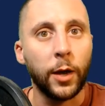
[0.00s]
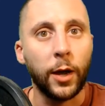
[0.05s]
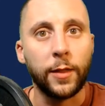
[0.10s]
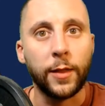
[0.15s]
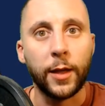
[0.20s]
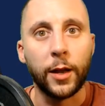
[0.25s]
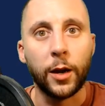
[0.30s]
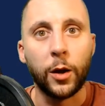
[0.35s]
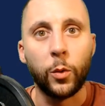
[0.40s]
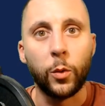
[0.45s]

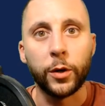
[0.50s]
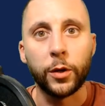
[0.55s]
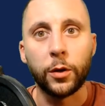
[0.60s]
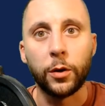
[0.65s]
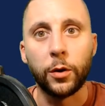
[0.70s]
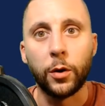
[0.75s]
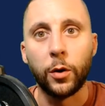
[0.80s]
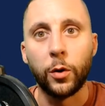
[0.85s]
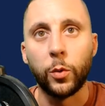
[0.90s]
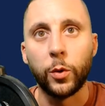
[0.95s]
And then I want to
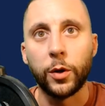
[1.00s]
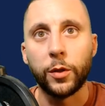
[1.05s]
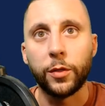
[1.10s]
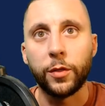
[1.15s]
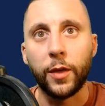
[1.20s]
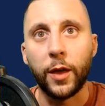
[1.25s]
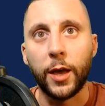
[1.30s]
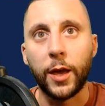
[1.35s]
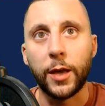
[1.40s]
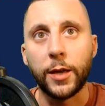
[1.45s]
go
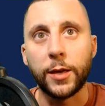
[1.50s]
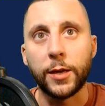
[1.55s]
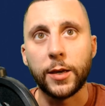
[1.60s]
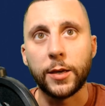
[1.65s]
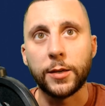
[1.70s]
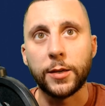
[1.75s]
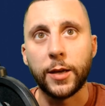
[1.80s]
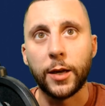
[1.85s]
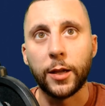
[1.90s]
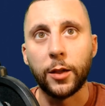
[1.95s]
with a
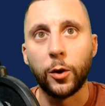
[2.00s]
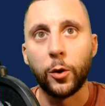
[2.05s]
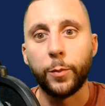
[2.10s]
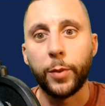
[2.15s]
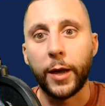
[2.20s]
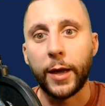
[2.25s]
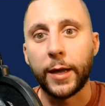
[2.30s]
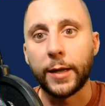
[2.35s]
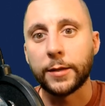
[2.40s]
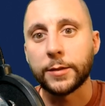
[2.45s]
yellow
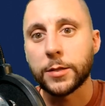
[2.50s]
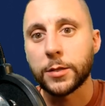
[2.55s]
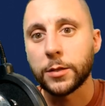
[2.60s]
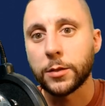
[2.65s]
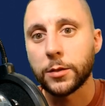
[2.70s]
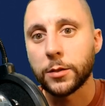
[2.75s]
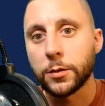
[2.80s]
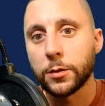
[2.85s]
paint.